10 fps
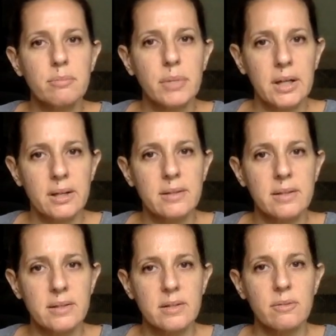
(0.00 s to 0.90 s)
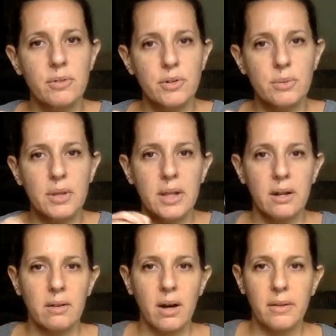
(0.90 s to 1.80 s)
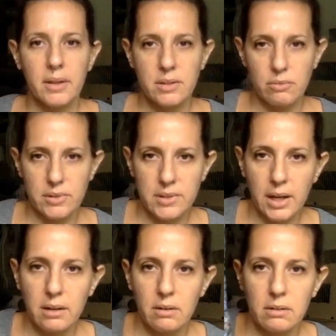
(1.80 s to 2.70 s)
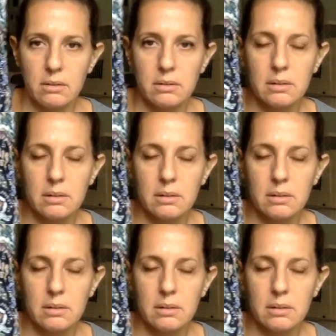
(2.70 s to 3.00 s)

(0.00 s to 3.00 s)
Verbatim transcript: But it, this is the first one that I've got that's recycled.